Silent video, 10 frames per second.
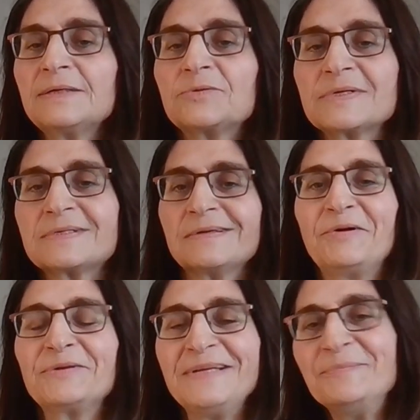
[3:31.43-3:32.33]
it was
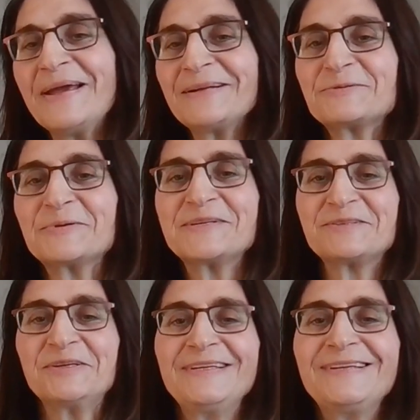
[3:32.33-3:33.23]
only males were
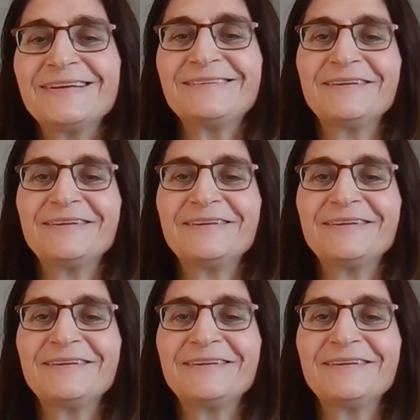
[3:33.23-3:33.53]
studied at